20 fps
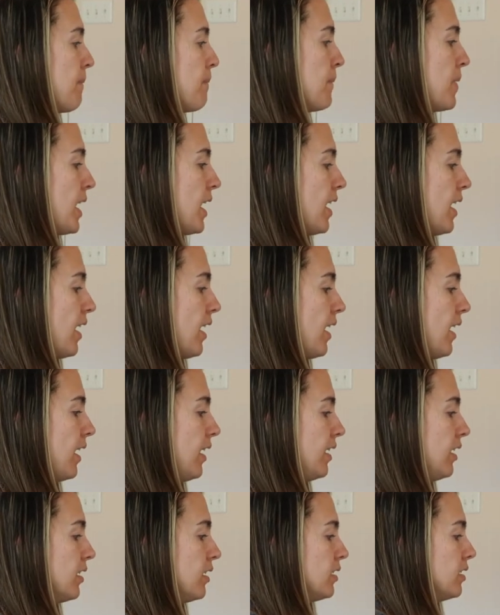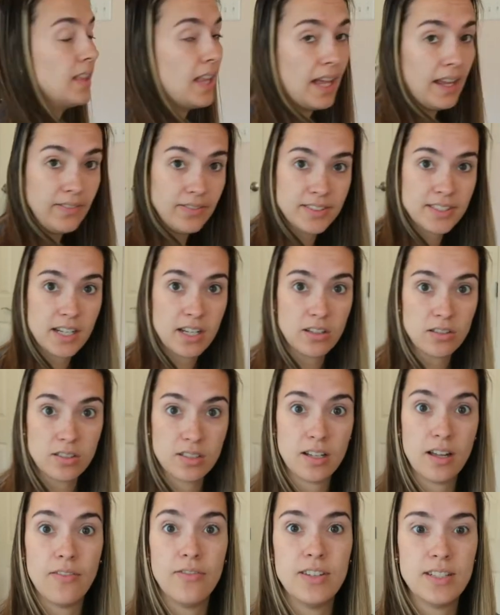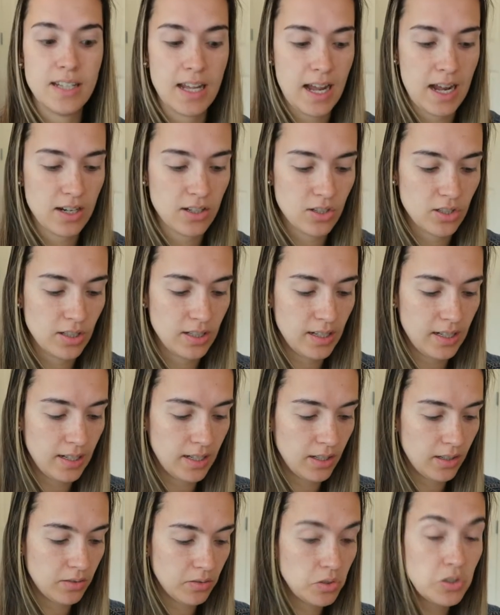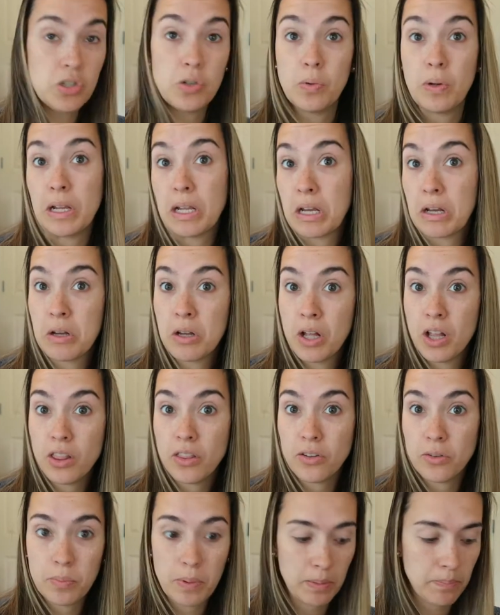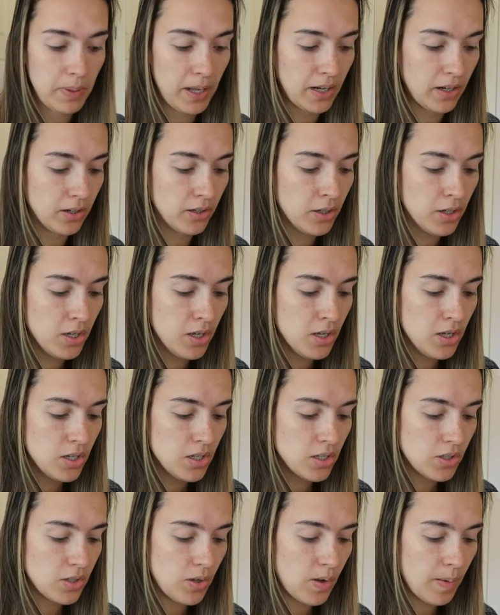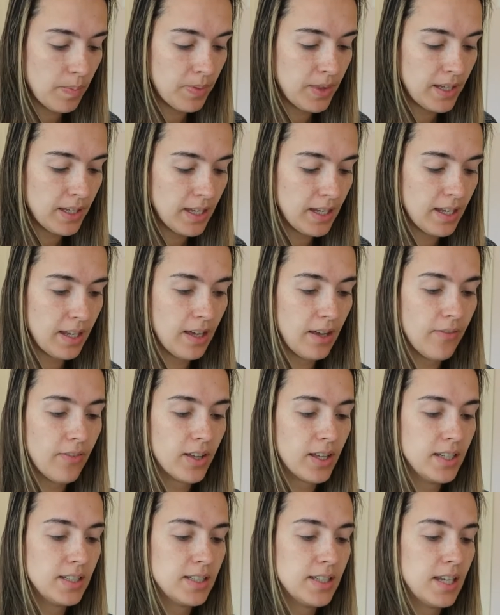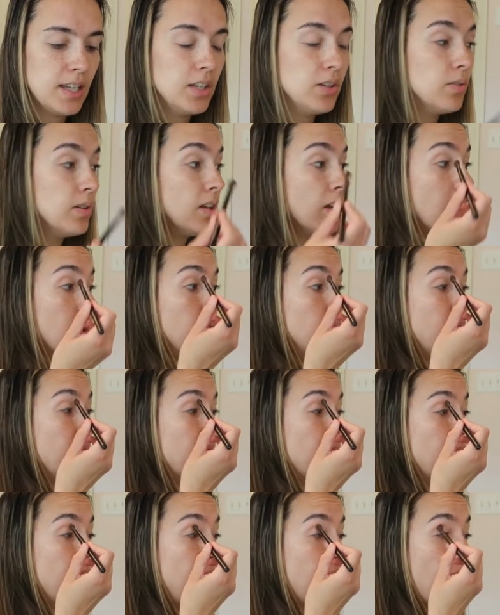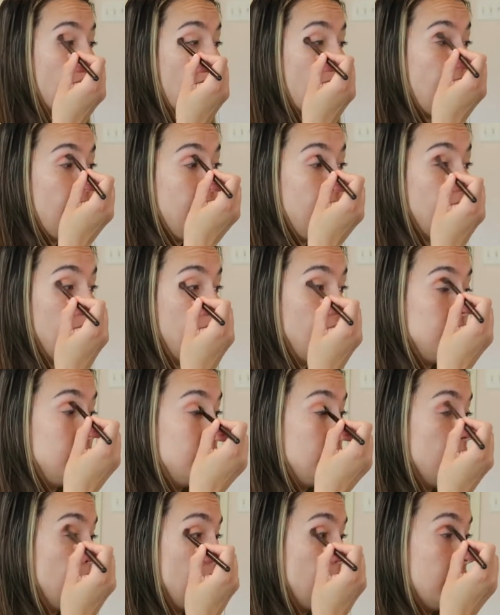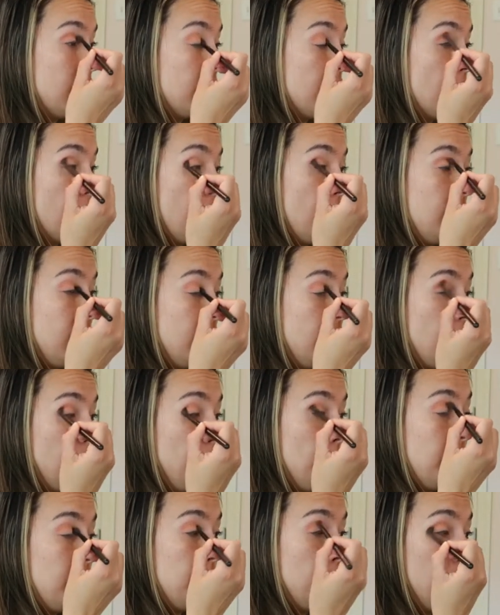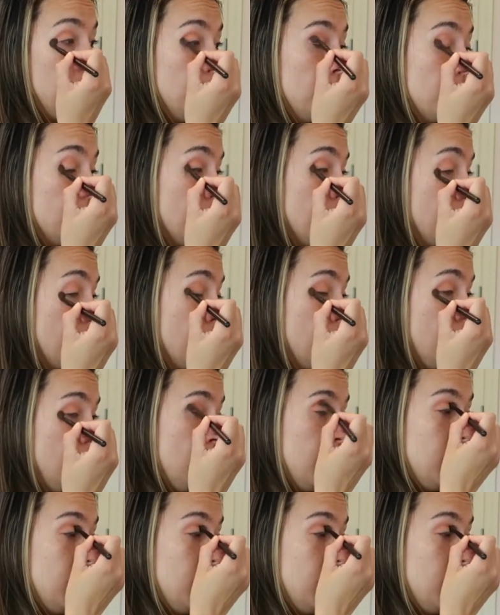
my lifestyle stuff is actually doing a little bit better. So I'm thinking of continuing on with that and doing a little bit more